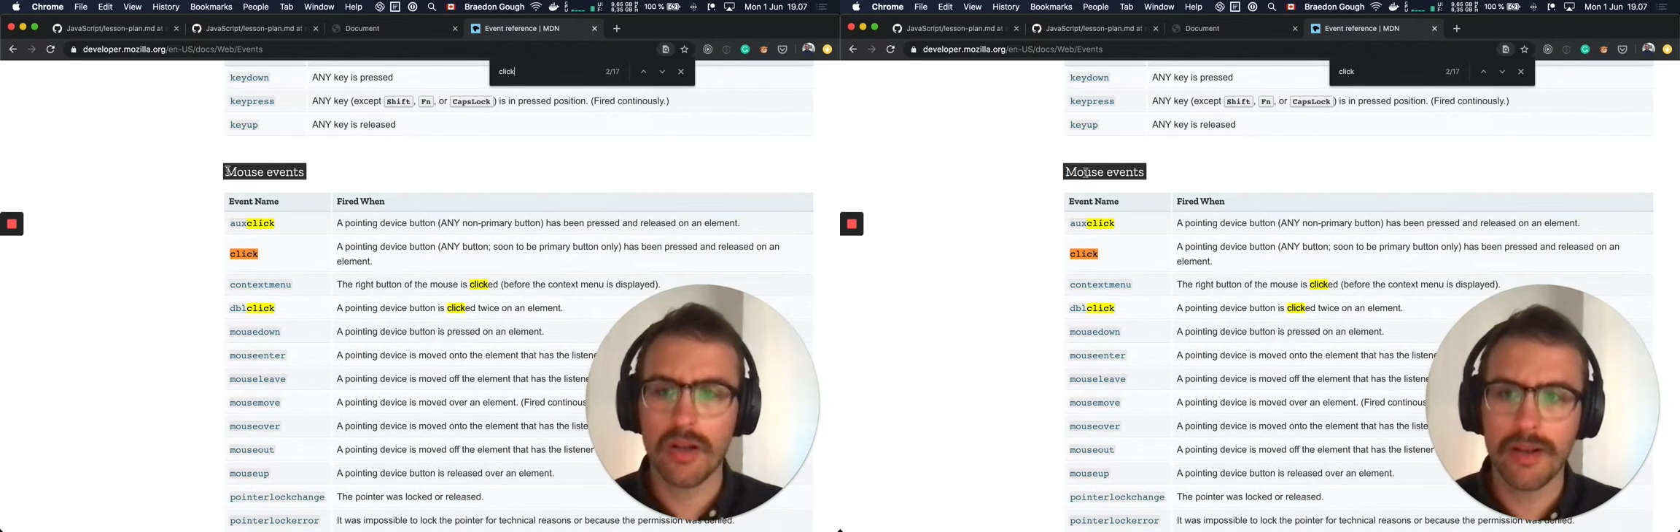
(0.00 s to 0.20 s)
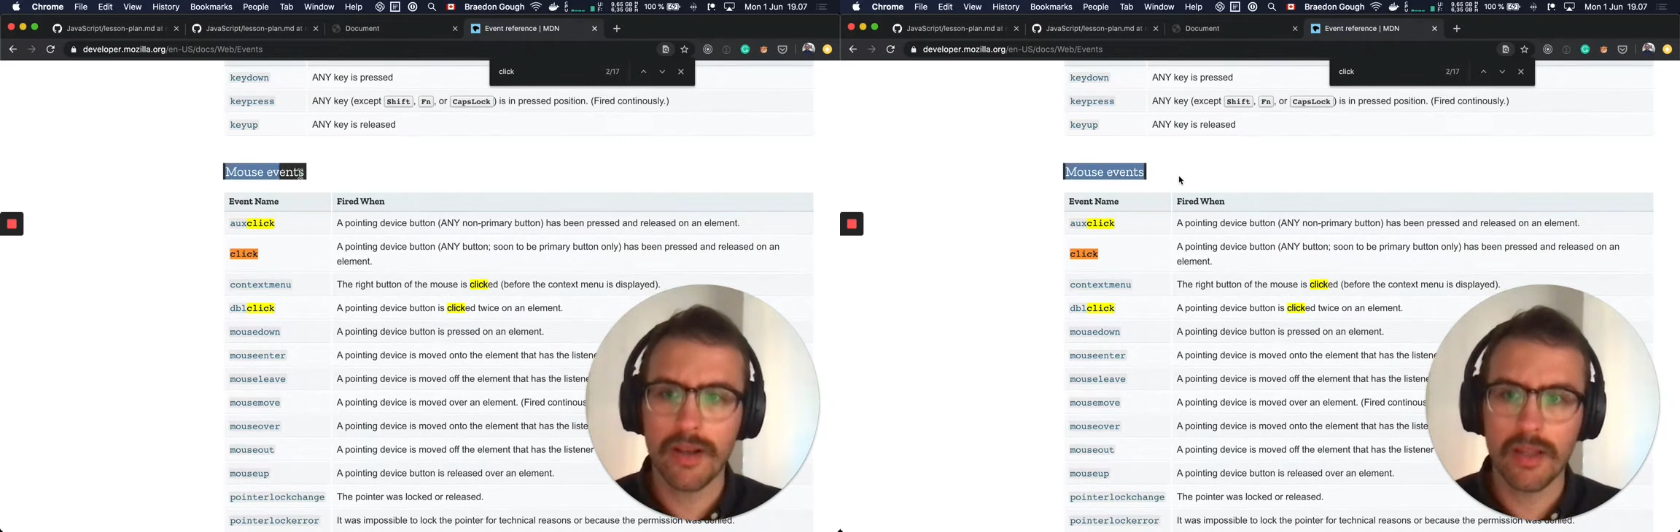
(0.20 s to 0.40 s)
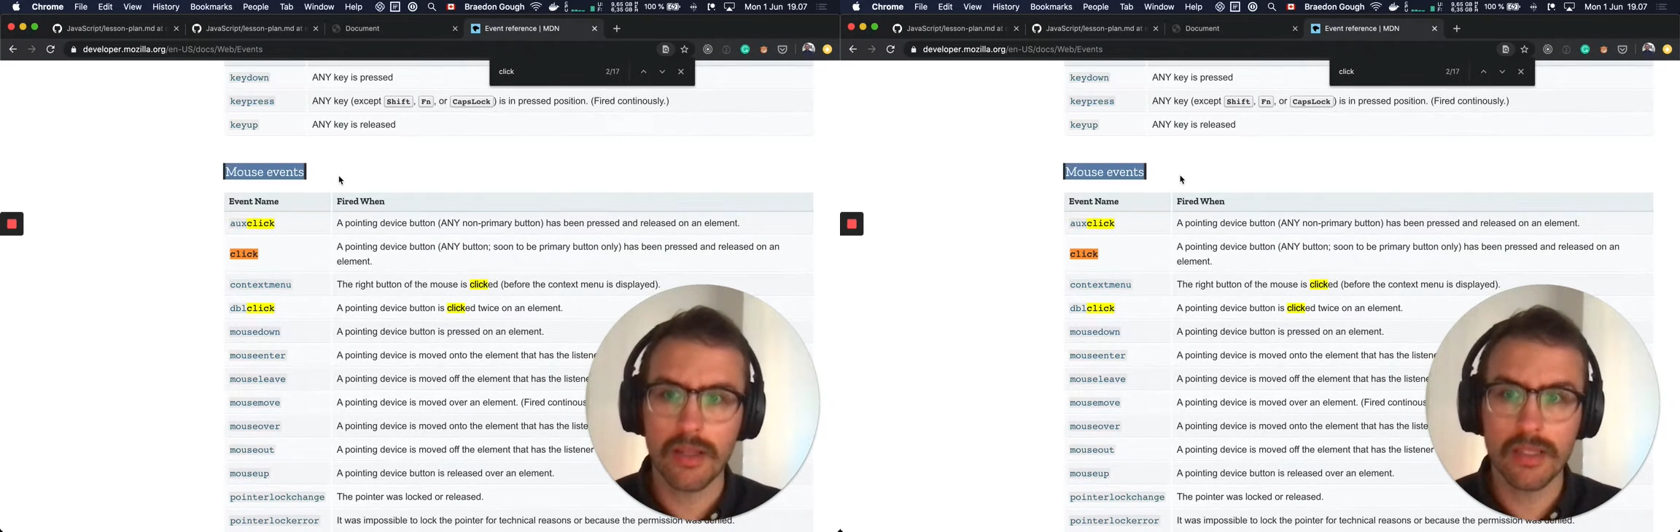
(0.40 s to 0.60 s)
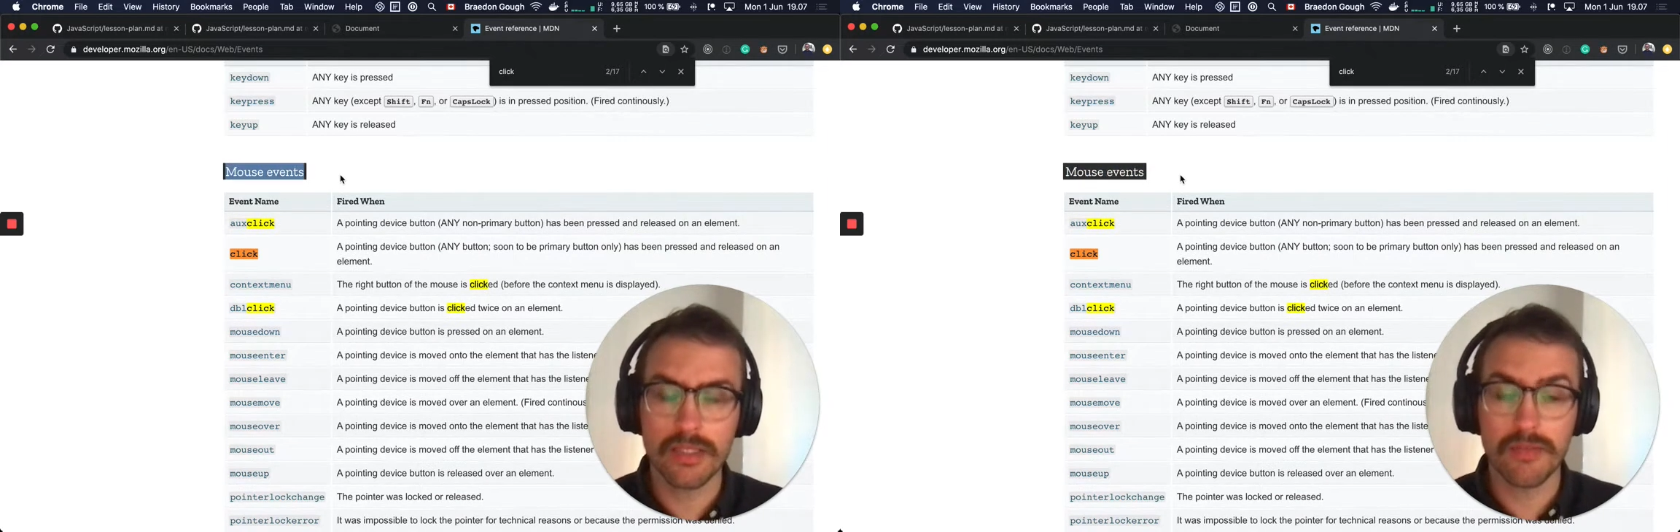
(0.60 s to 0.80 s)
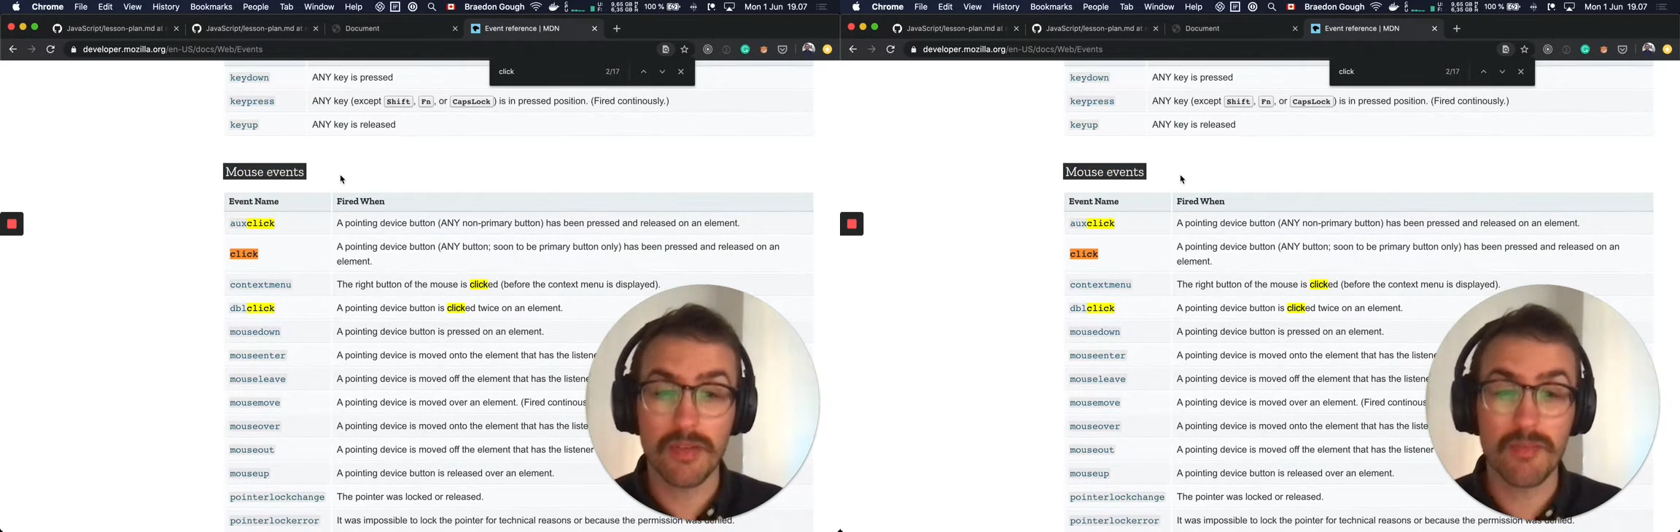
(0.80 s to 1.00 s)
a list
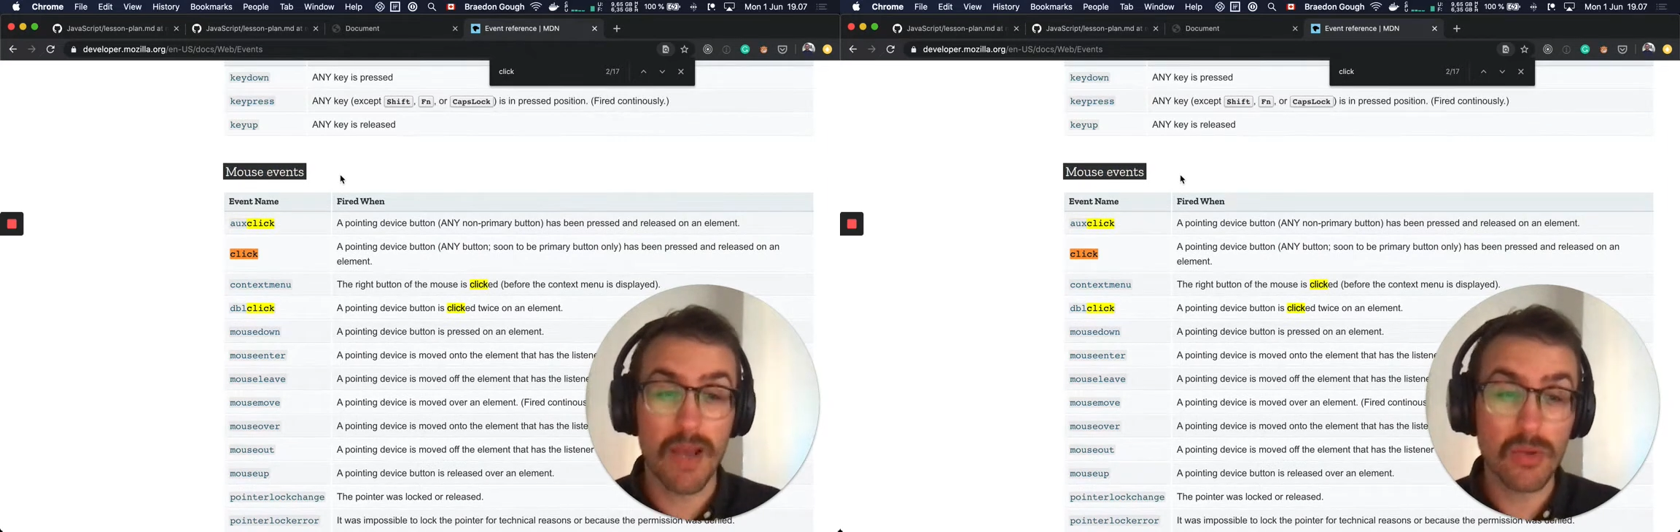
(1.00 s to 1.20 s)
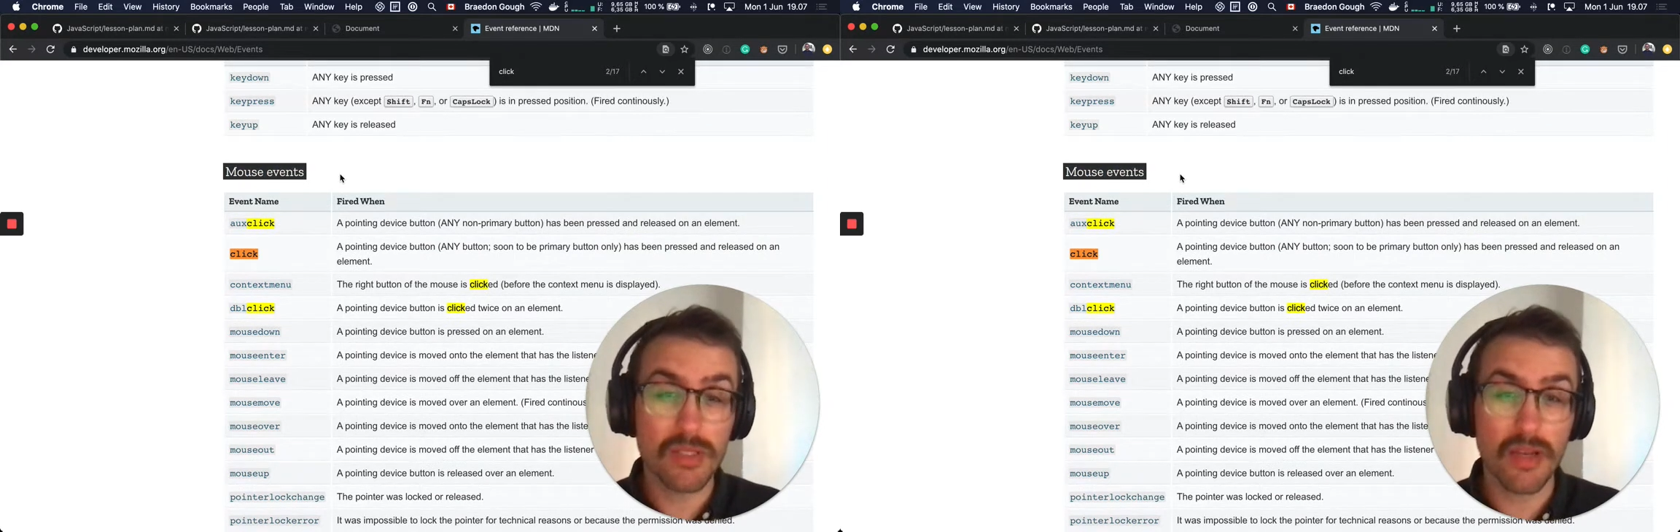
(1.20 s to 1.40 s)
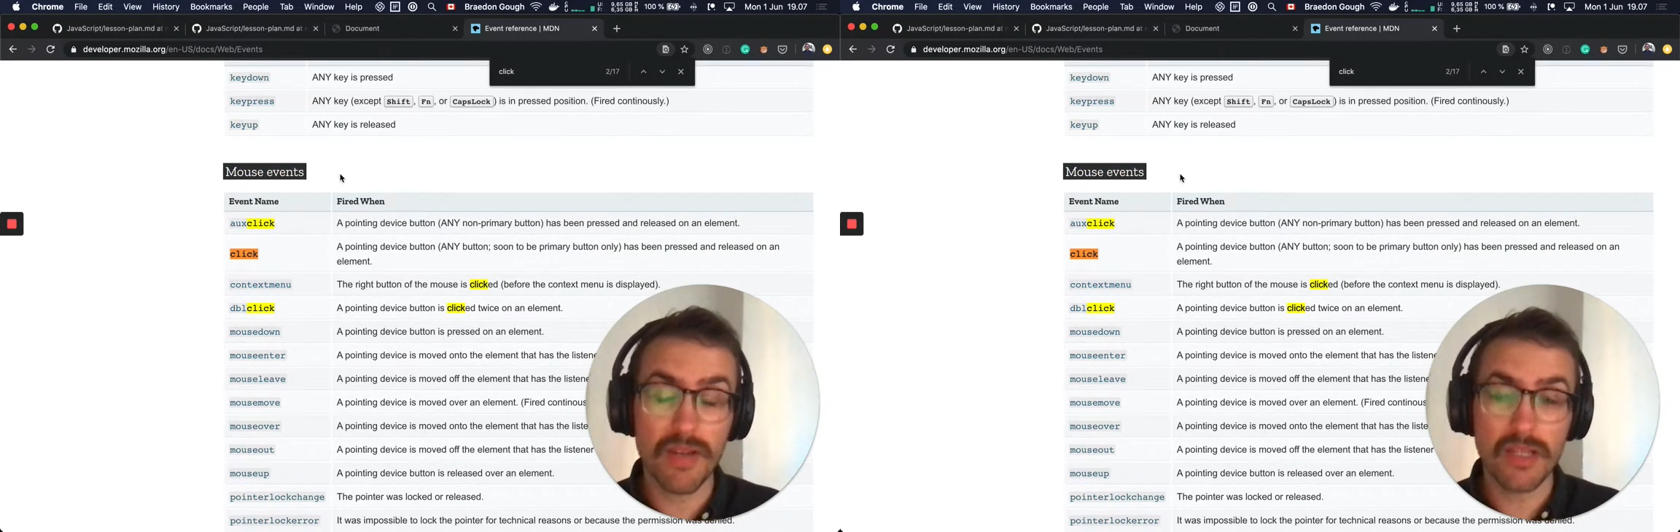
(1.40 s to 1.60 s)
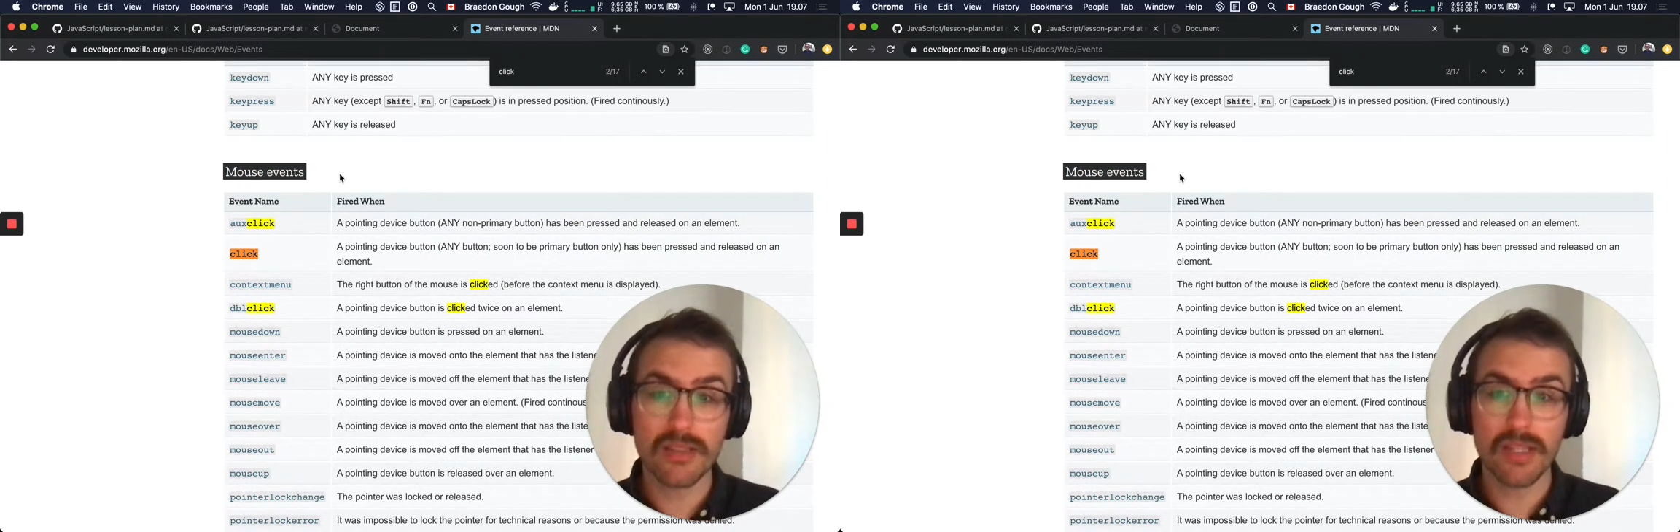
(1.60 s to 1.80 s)
of the mouse events